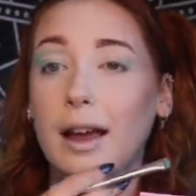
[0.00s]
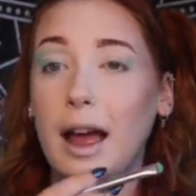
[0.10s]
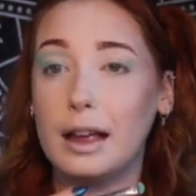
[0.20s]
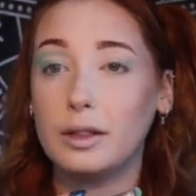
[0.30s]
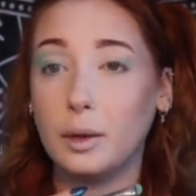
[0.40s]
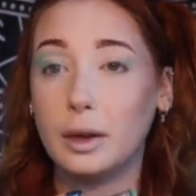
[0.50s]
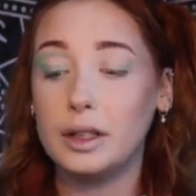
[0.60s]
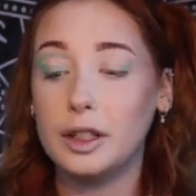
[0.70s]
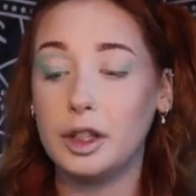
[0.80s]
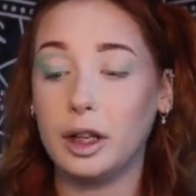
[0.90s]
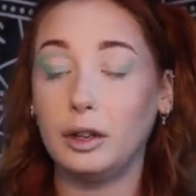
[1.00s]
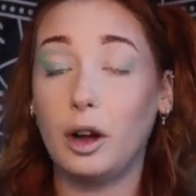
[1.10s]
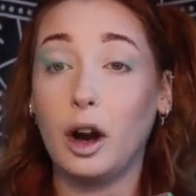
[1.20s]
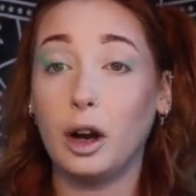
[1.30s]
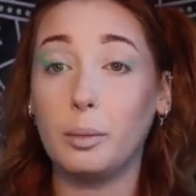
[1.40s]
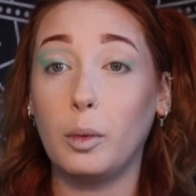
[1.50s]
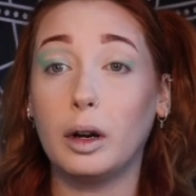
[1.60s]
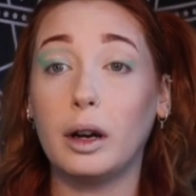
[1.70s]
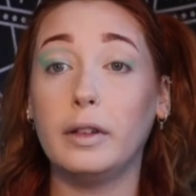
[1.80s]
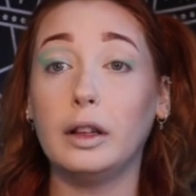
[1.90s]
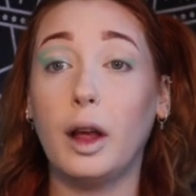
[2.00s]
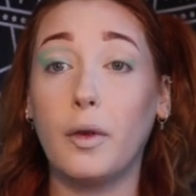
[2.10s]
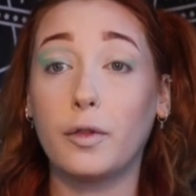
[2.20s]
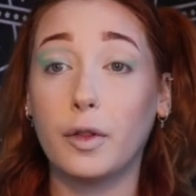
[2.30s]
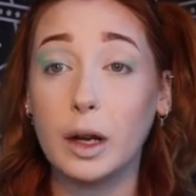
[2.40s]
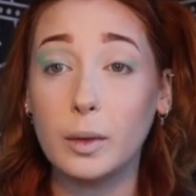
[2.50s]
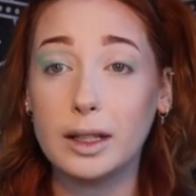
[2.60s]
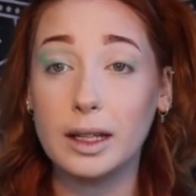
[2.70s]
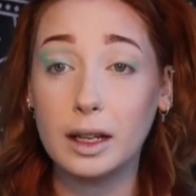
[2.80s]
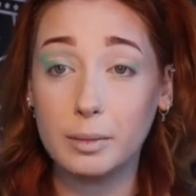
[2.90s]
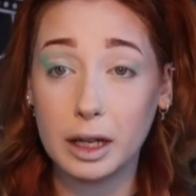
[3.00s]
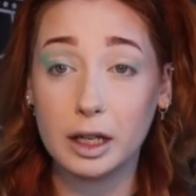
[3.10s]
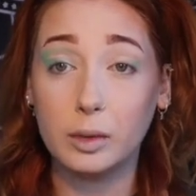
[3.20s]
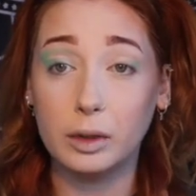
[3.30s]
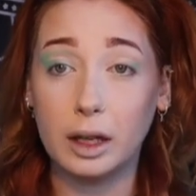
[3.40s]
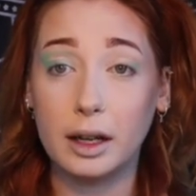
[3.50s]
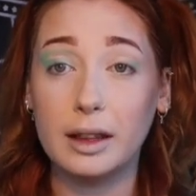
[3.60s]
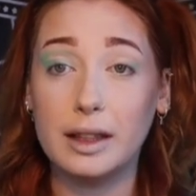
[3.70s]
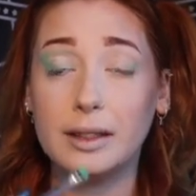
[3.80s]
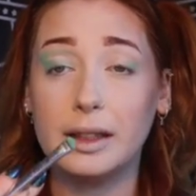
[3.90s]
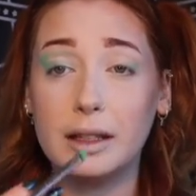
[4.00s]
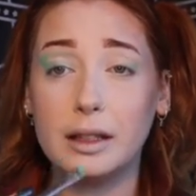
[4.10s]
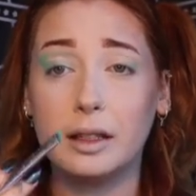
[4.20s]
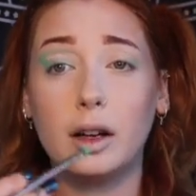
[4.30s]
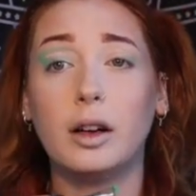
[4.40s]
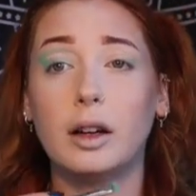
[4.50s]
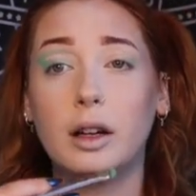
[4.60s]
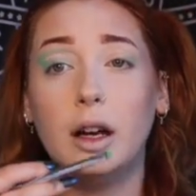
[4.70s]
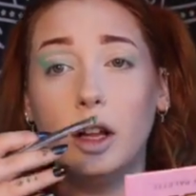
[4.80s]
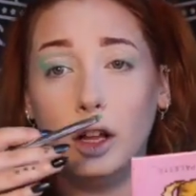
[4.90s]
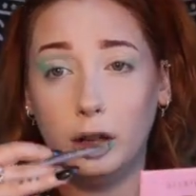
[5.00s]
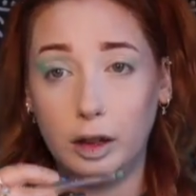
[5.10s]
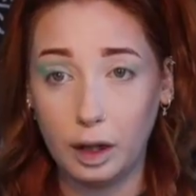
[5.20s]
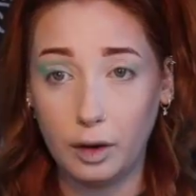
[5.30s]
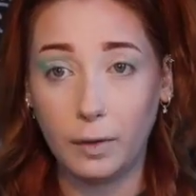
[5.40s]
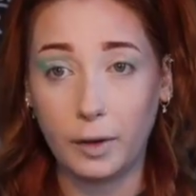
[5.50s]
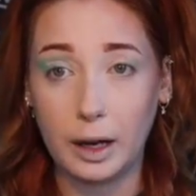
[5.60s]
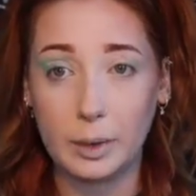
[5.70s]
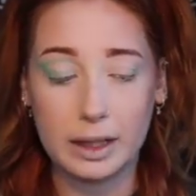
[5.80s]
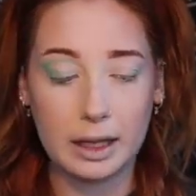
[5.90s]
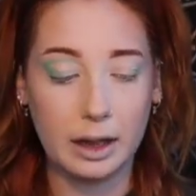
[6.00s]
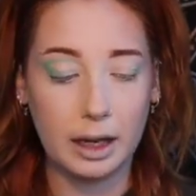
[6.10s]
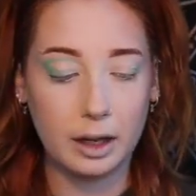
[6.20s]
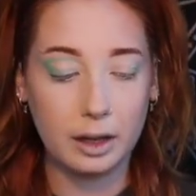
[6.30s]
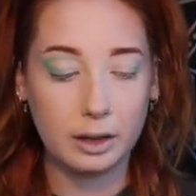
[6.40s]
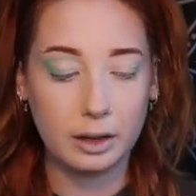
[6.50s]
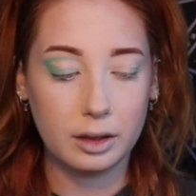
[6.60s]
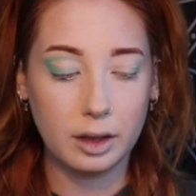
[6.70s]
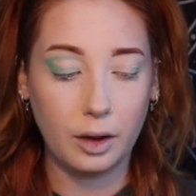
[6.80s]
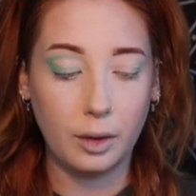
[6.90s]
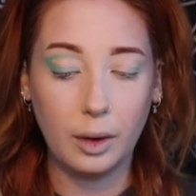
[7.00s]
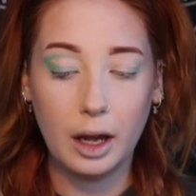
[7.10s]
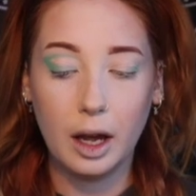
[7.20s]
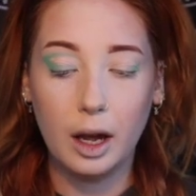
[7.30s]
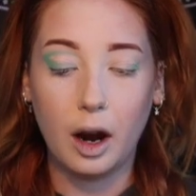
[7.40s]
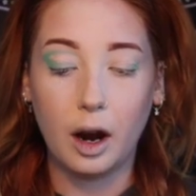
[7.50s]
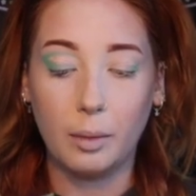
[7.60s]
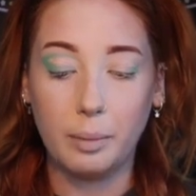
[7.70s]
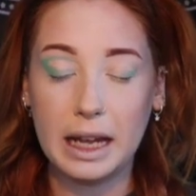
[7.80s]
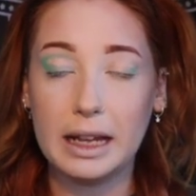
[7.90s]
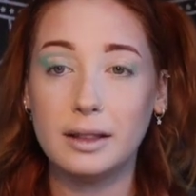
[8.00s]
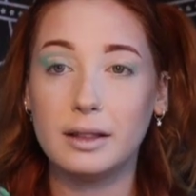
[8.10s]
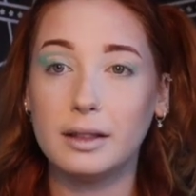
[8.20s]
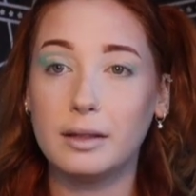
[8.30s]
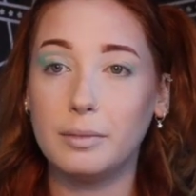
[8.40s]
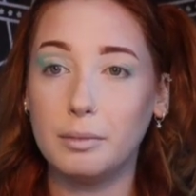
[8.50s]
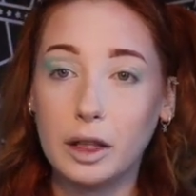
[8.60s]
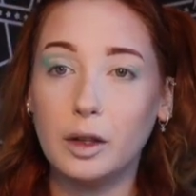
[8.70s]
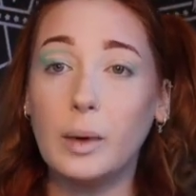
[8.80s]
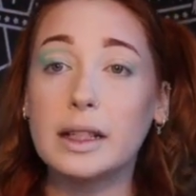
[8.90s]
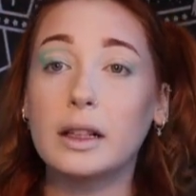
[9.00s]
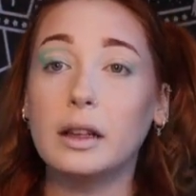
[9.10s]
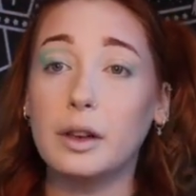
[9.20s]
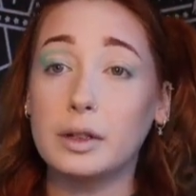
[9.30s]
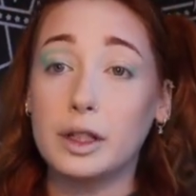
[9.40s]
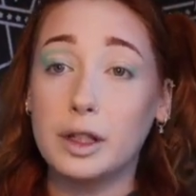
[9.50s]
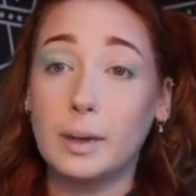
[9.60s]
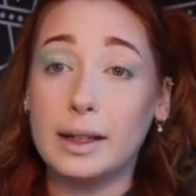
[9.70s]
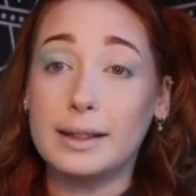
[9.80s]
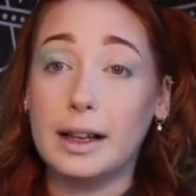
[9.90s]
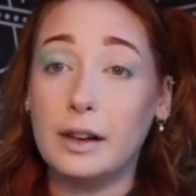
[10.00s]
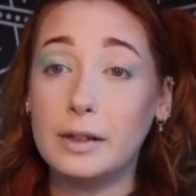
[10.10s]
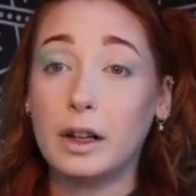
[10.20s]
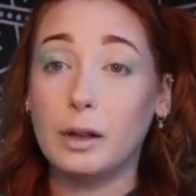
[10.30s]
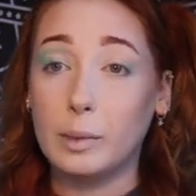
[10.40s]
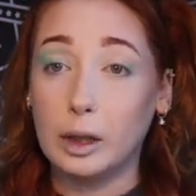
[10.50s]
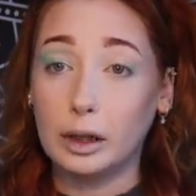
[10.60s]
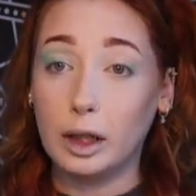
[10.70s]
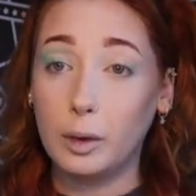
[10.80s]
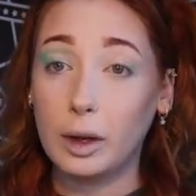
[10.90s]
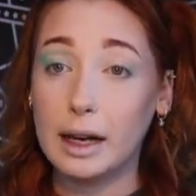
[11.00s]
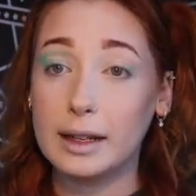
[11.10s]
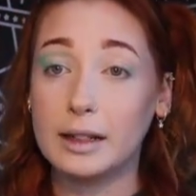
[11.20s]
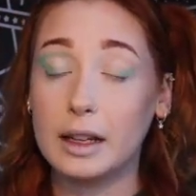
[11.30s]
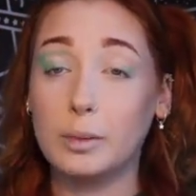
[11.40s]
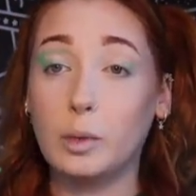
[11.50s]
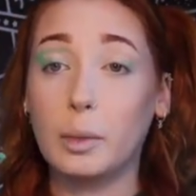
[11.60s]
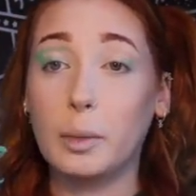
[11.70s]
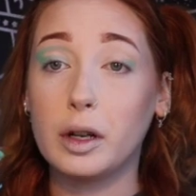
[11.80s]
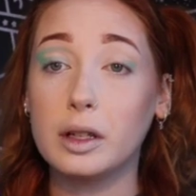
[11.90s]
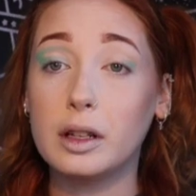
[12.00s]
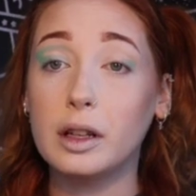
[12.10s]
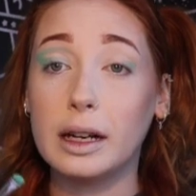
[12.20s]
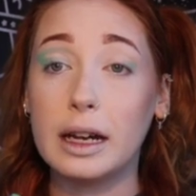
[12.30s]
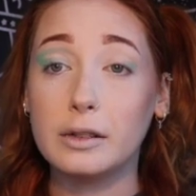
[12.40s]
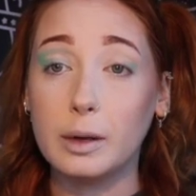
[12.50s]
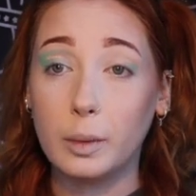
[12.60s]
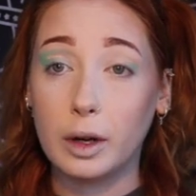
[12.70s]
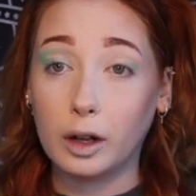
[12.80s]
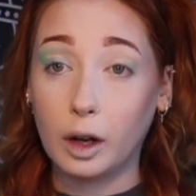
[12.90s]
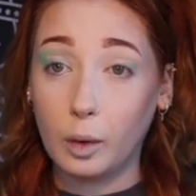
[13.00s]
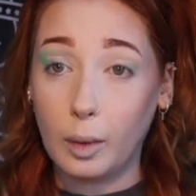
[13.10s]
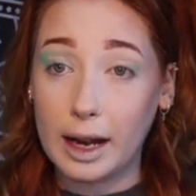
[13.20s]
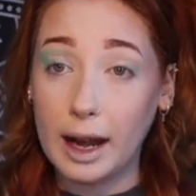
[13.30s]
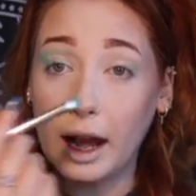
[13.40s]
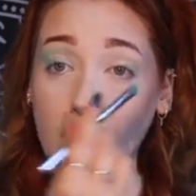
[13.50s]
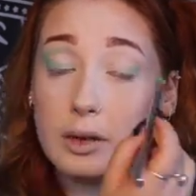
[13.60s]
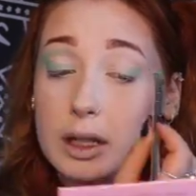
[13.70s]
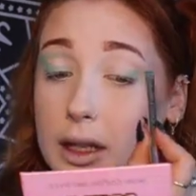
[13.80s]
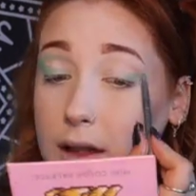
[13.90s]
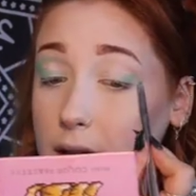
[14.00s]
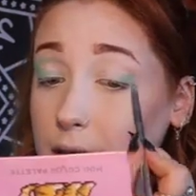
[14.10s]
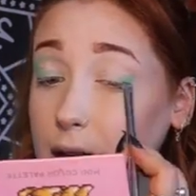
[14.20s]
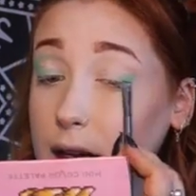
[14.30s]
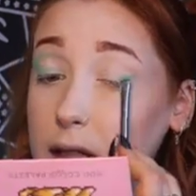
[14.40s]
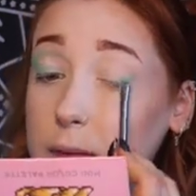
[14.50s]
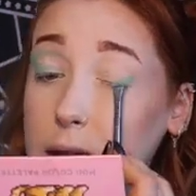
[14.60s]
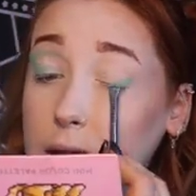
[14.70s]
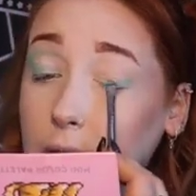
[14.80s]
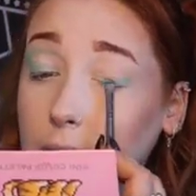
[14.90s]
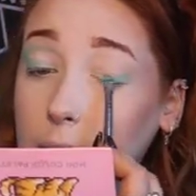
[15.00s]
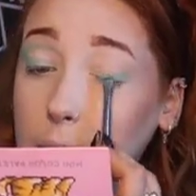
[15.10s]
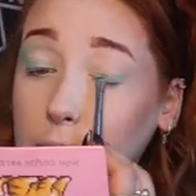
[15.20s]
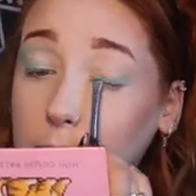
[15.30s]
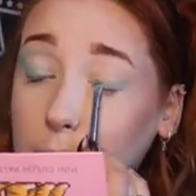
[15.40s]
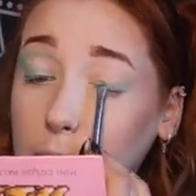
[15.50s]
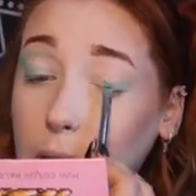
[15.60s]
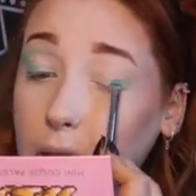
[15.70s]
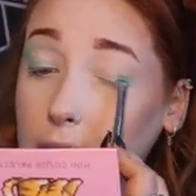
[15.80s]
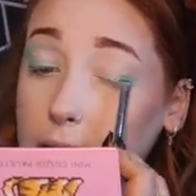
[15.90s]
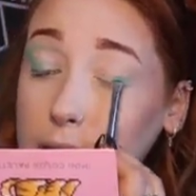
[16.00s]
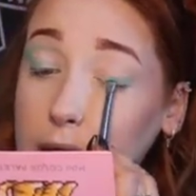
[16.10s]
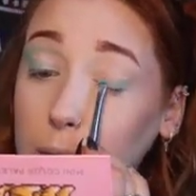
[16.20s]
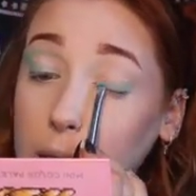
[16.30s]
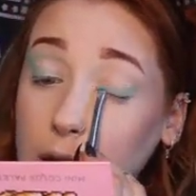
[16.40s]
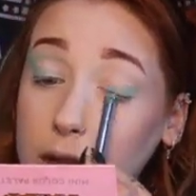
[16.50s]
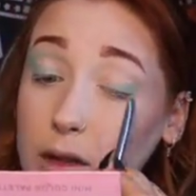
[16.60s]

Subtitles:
As auras in general are more of a low frequency compared to a lot of things, this is our low frequency layer. So our base, the ones closer to ourselves are more lower as they are more personal, and as we work our way out, the layers become more connected with our